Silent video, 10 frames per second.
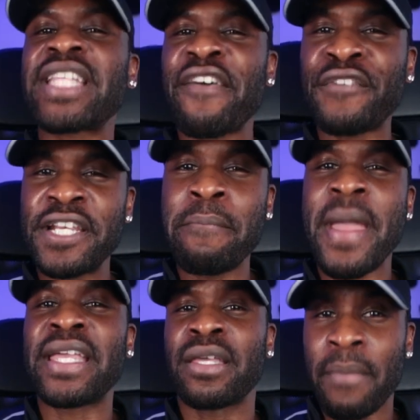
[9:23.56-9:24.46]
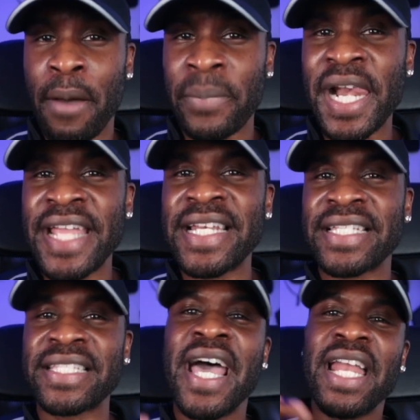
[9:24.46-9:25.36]
definitely making my
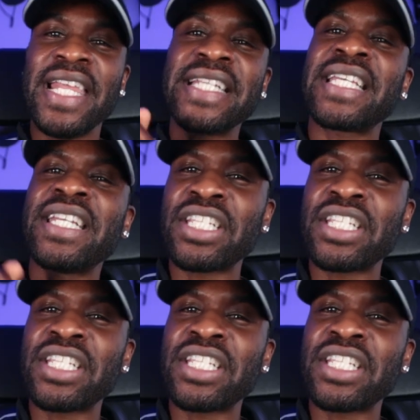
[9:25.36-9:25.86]
playlist, linked in the